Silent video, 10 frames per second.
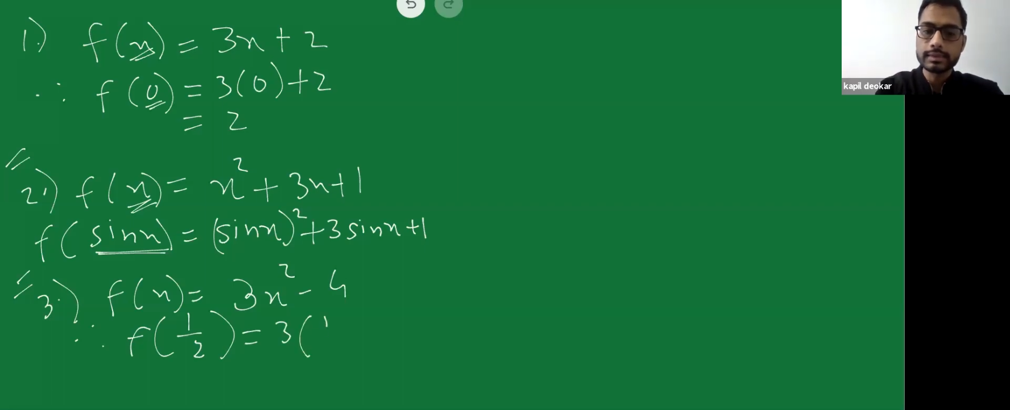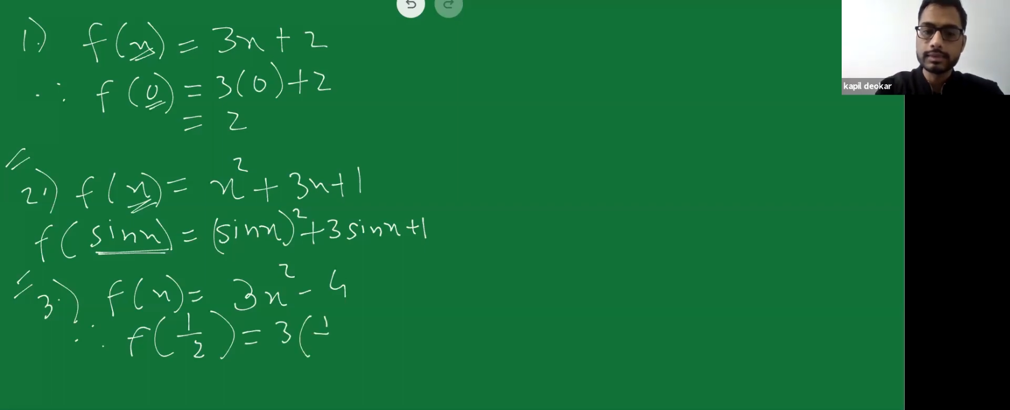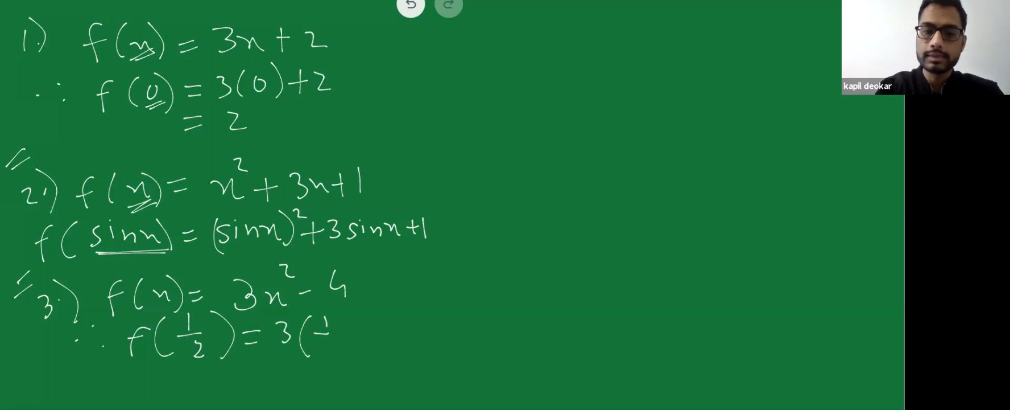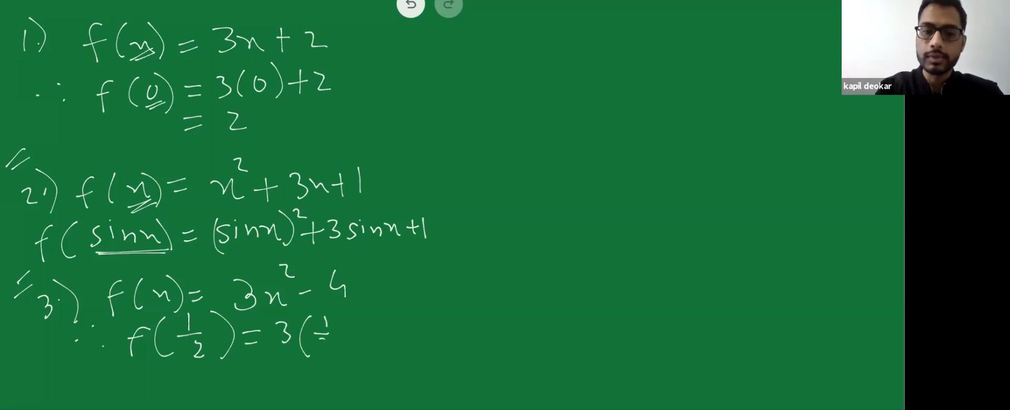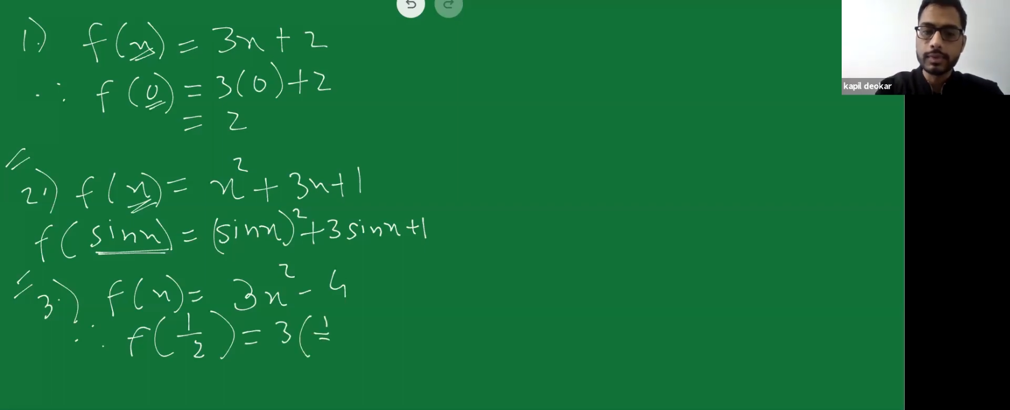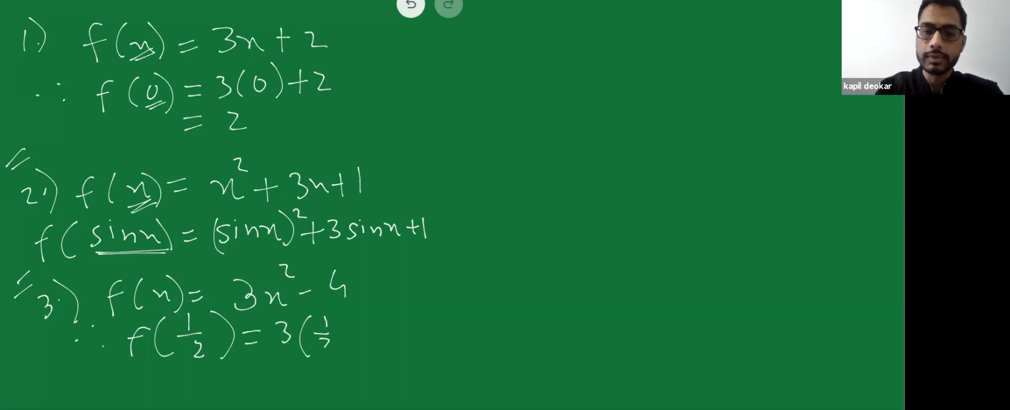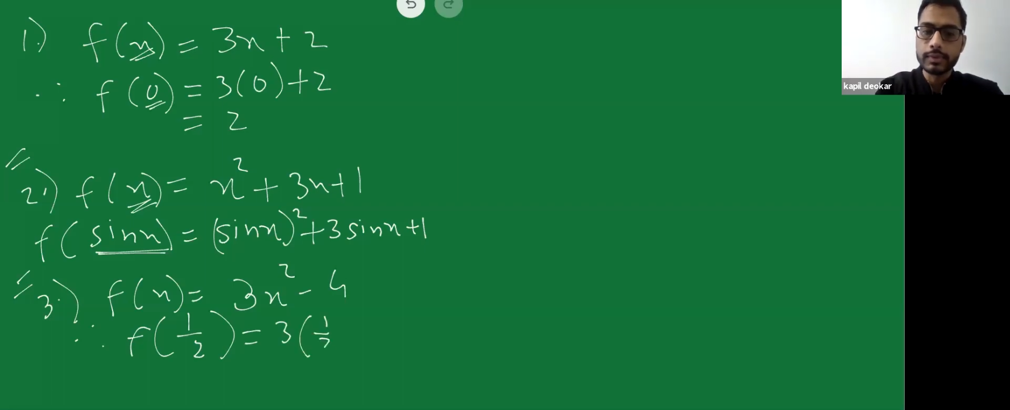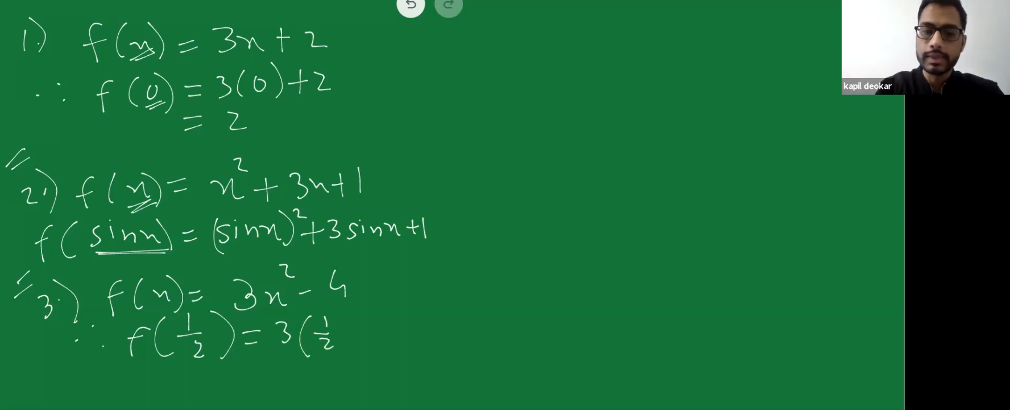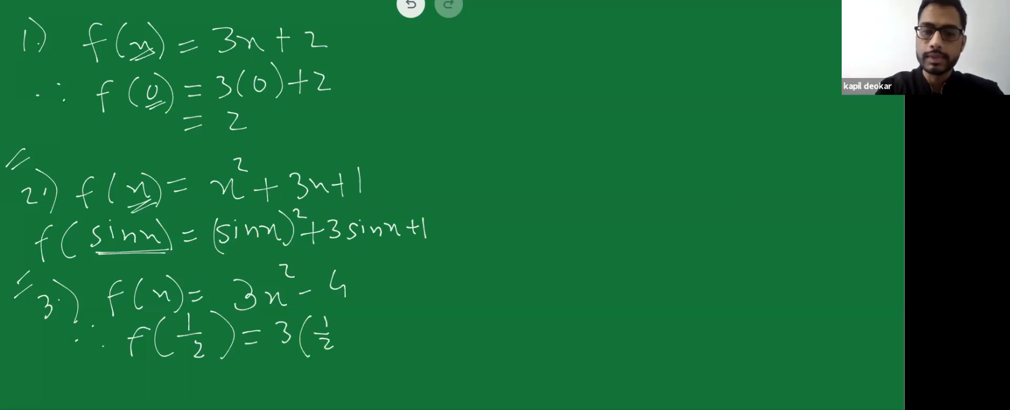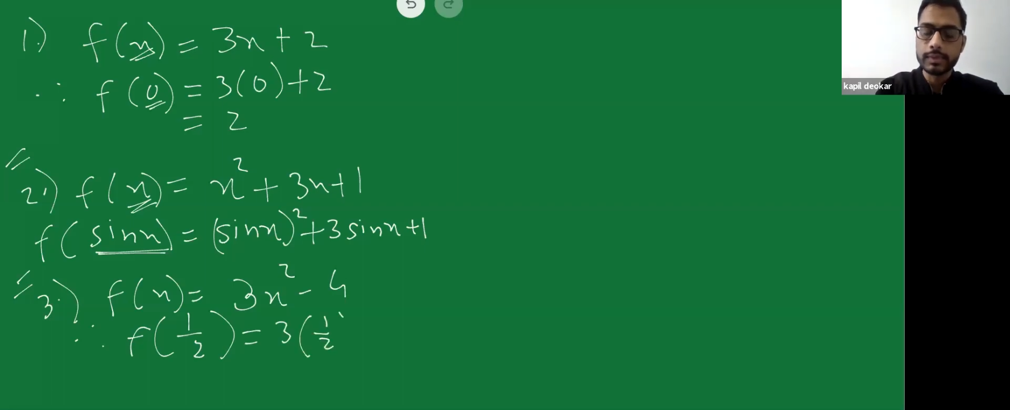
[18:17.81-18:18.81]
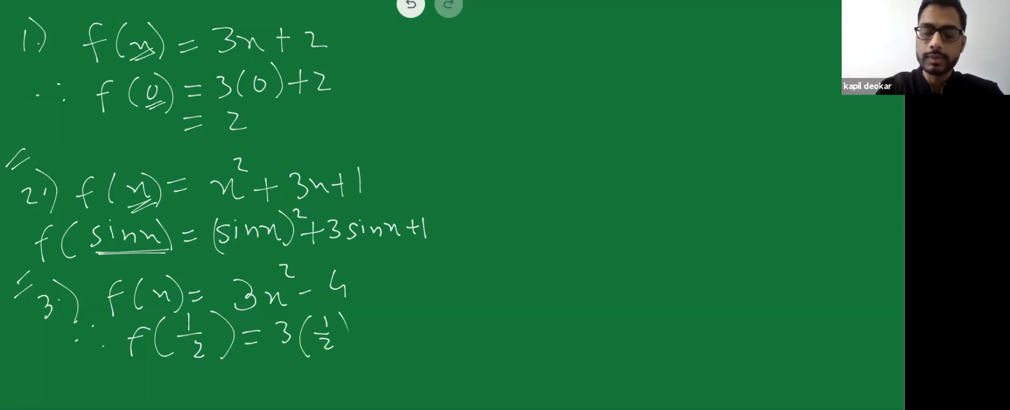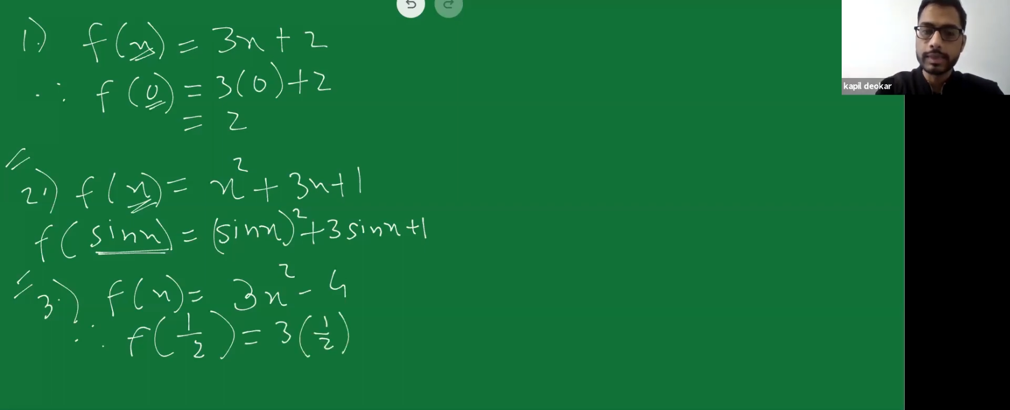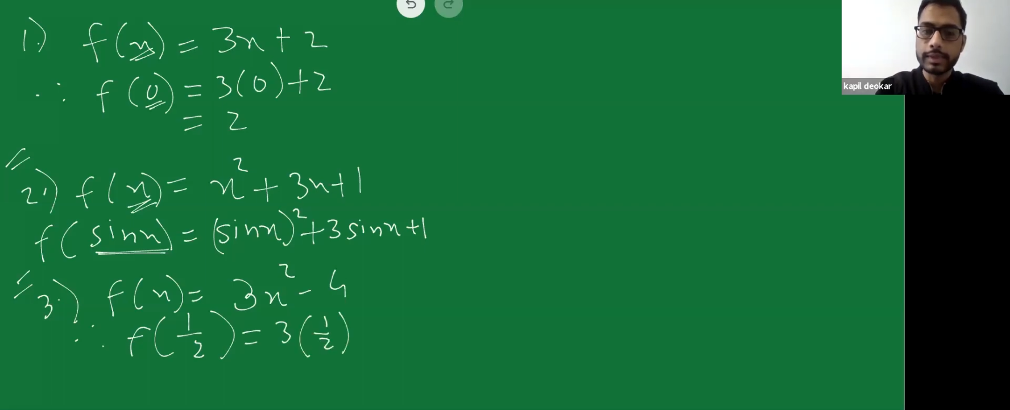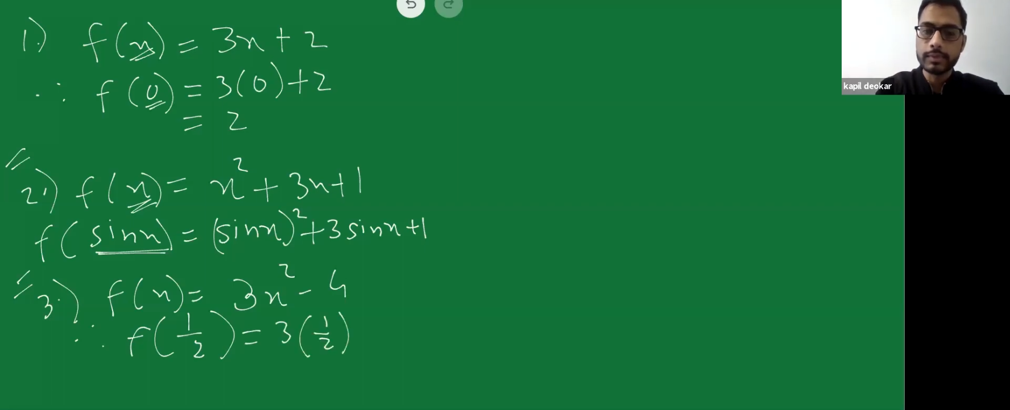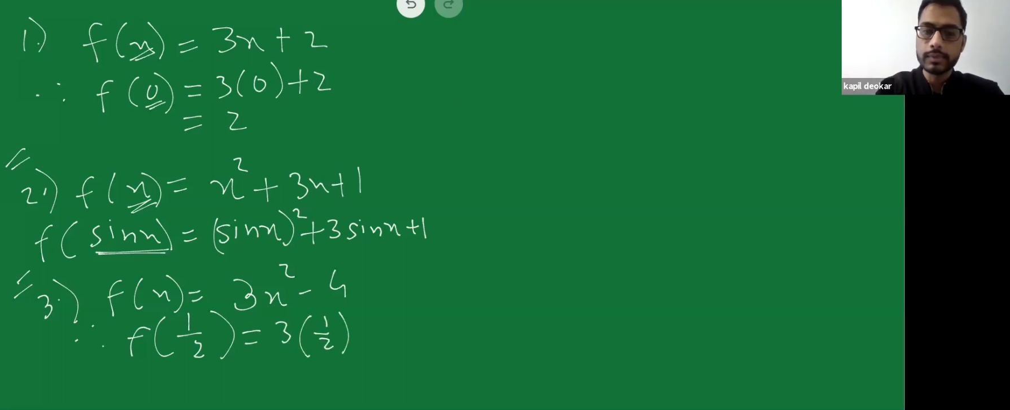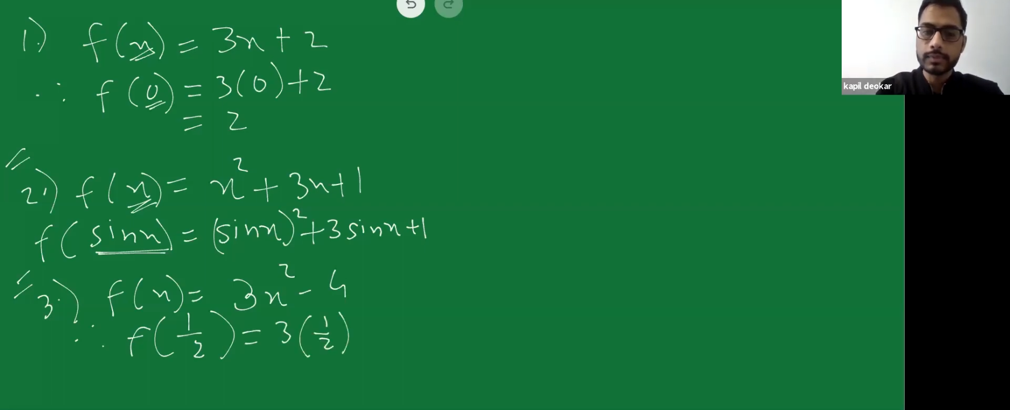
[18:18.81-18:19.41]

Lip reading: you are going to write 1 by 2.